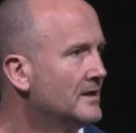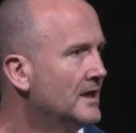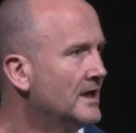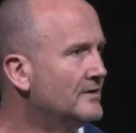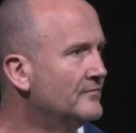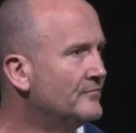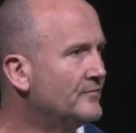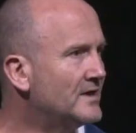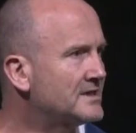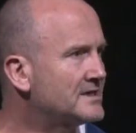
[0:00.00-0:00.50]

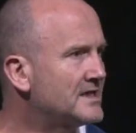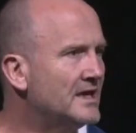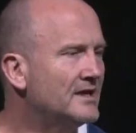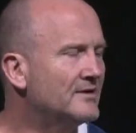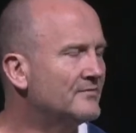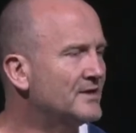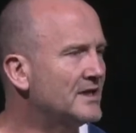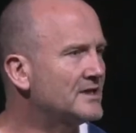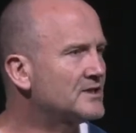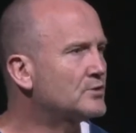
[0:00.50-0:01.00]
And in fact,
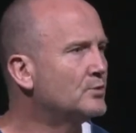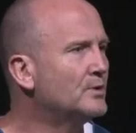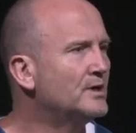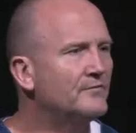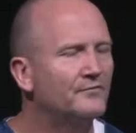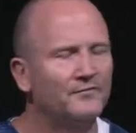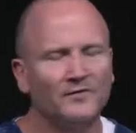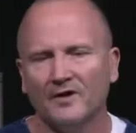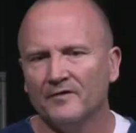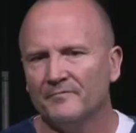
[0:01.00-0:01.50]
out of that,
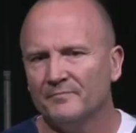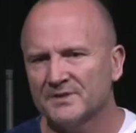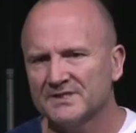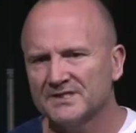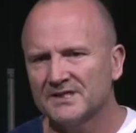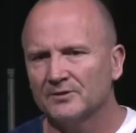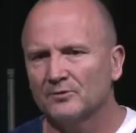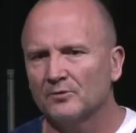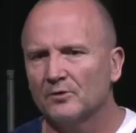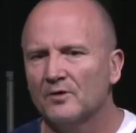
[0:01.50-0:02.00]

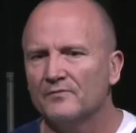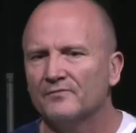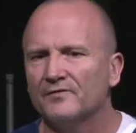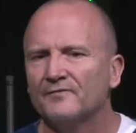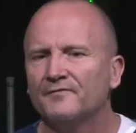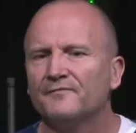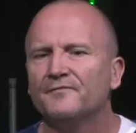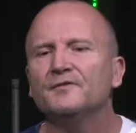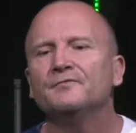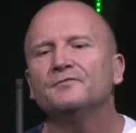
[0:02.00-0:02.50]
25% are over
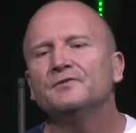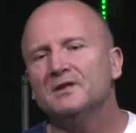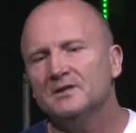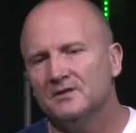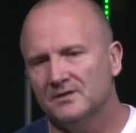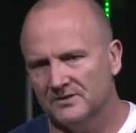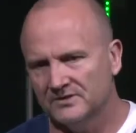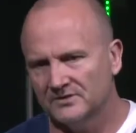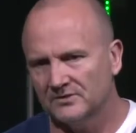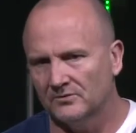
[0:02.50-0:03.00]
50
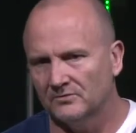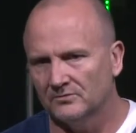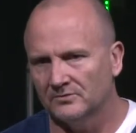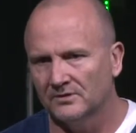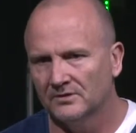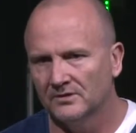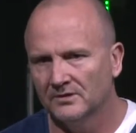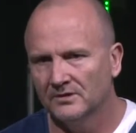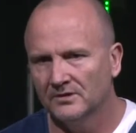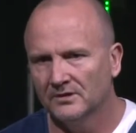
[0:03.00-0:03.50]
years old,
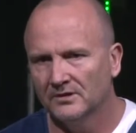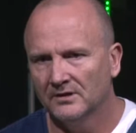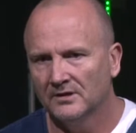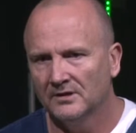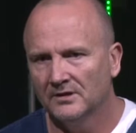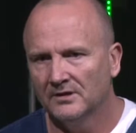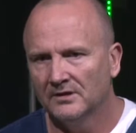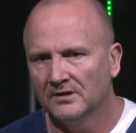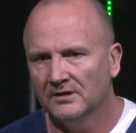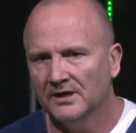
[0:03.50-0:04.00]

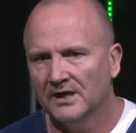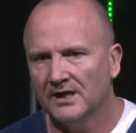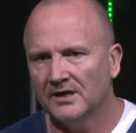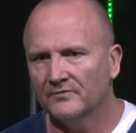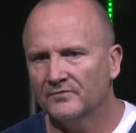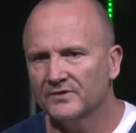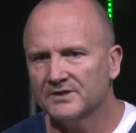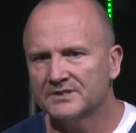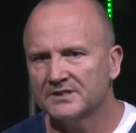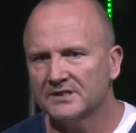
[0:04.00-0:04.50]

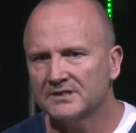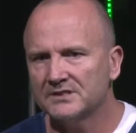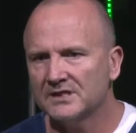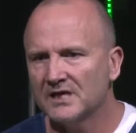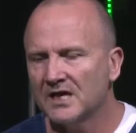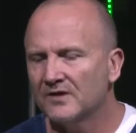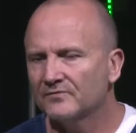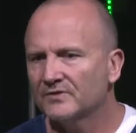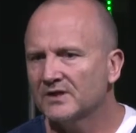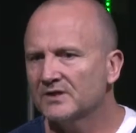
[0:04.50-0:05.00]
out of the
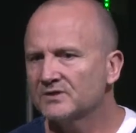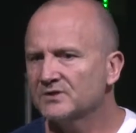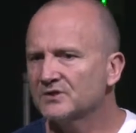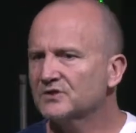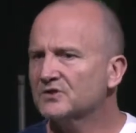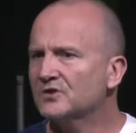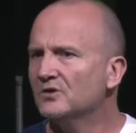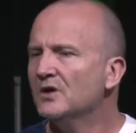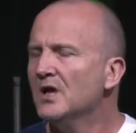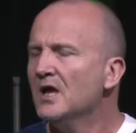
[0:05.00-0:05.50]

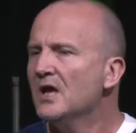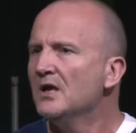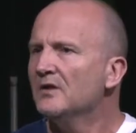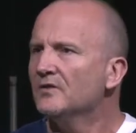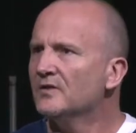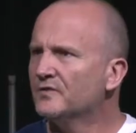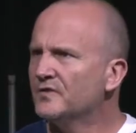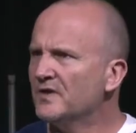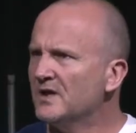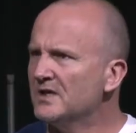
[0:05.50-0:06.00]
6,500. So
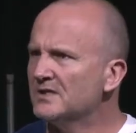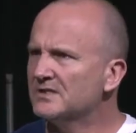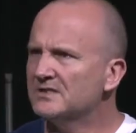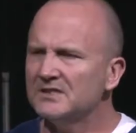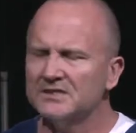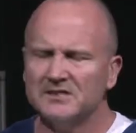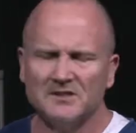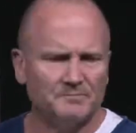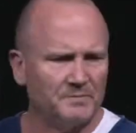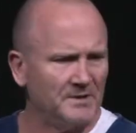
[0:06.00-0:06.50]
the thing
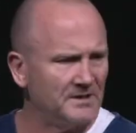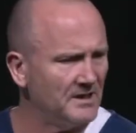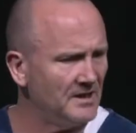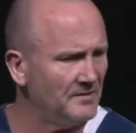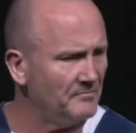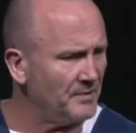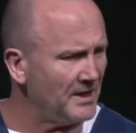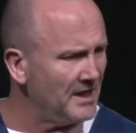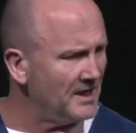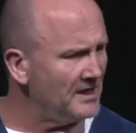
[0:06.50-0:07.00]
is, but
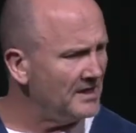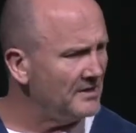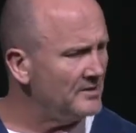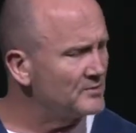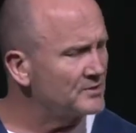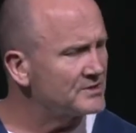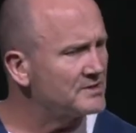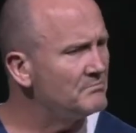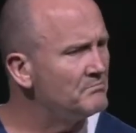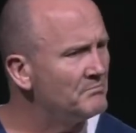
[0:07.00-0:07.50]

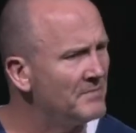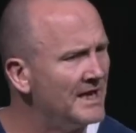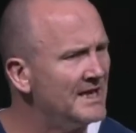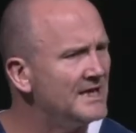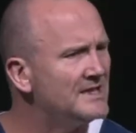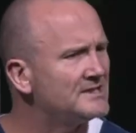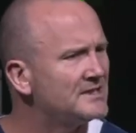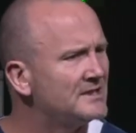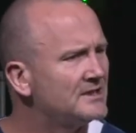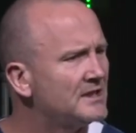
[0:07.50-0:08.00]
it was
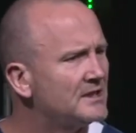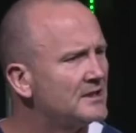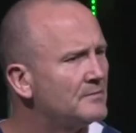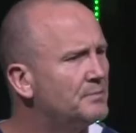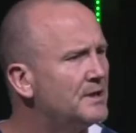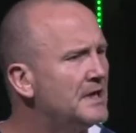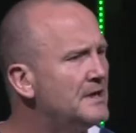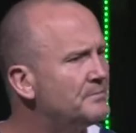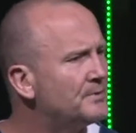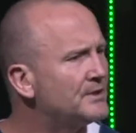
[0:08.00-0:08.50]
amazing that the
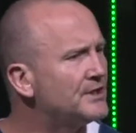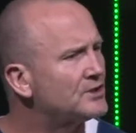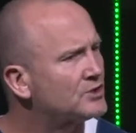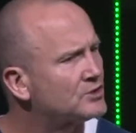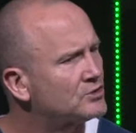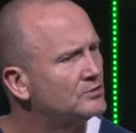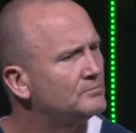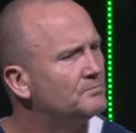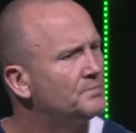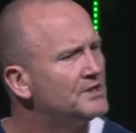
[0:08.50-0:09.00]
people that
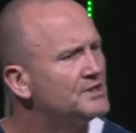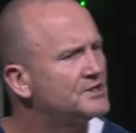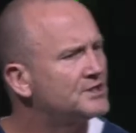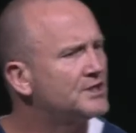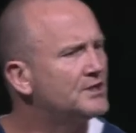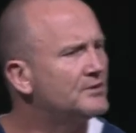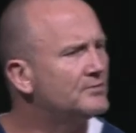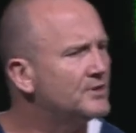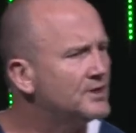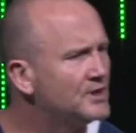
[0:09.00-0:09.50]
should be
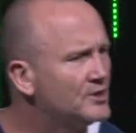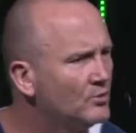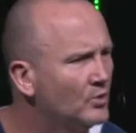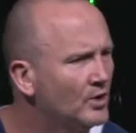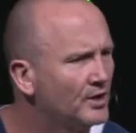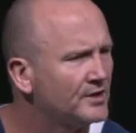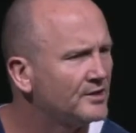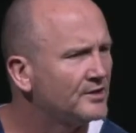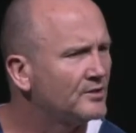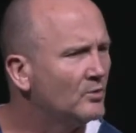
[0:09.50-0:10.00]
cheering you
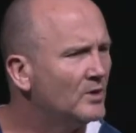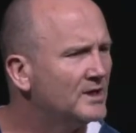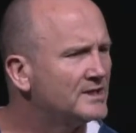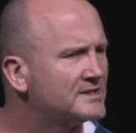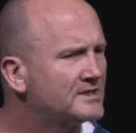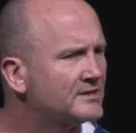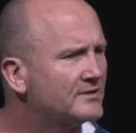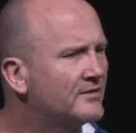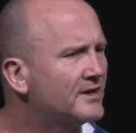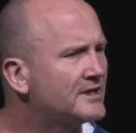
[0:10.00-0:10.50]
on are the
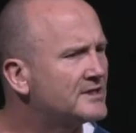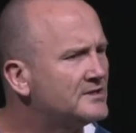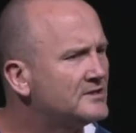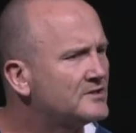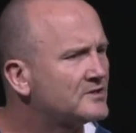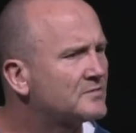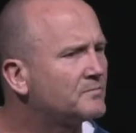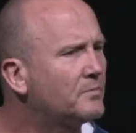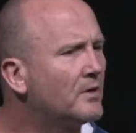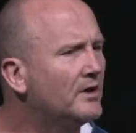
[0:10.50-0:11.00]
ones that are actually
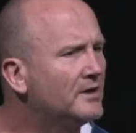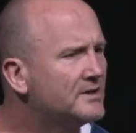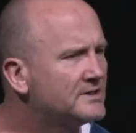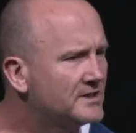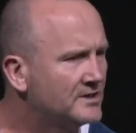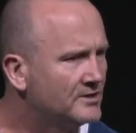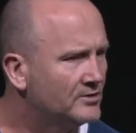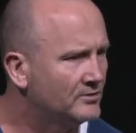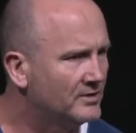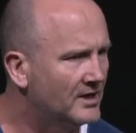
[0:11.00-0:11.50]

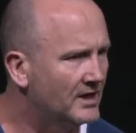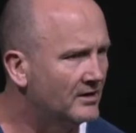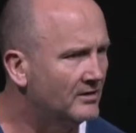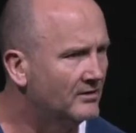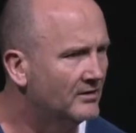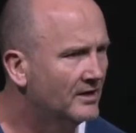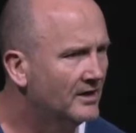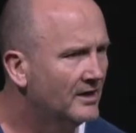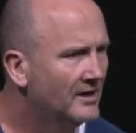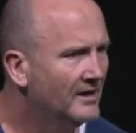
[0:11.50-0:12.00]
despising you
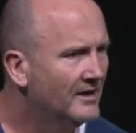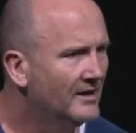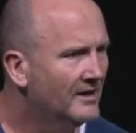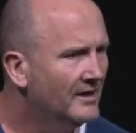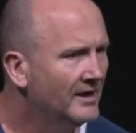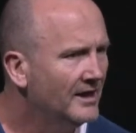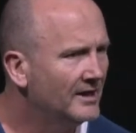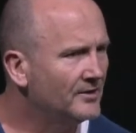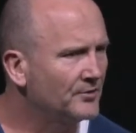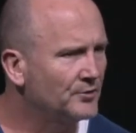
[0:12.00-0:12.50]
now.
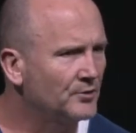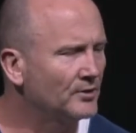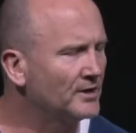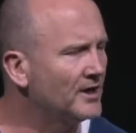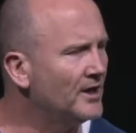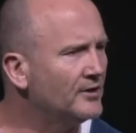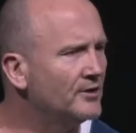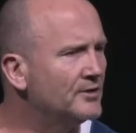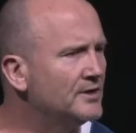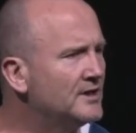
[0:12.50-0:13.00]
And I thought,
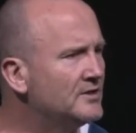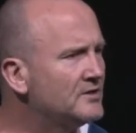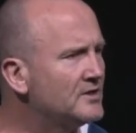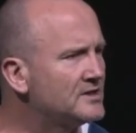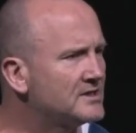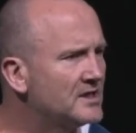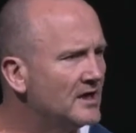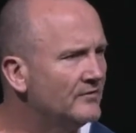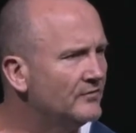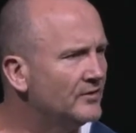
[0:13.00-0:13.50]
I don't need
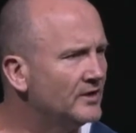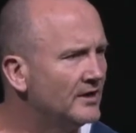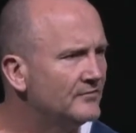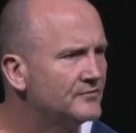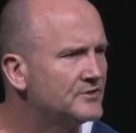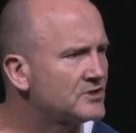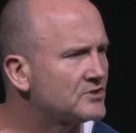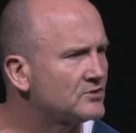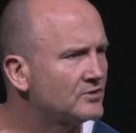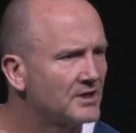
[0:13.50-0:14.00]
the devil.
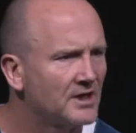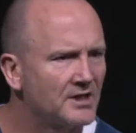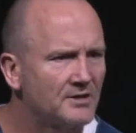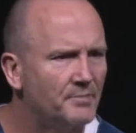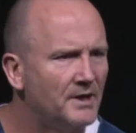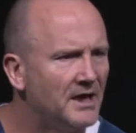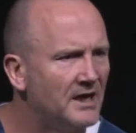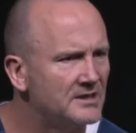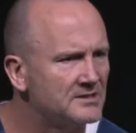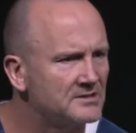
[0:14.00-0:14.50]
I've just got other
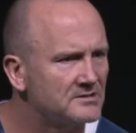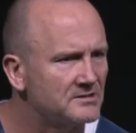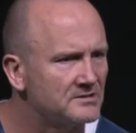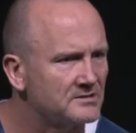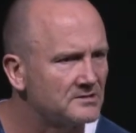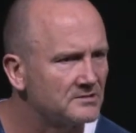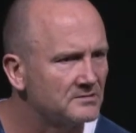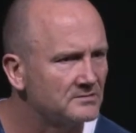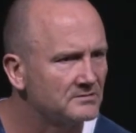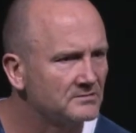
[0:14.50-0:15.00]

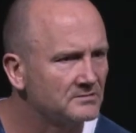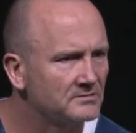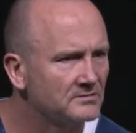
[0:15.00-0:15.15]
pastors.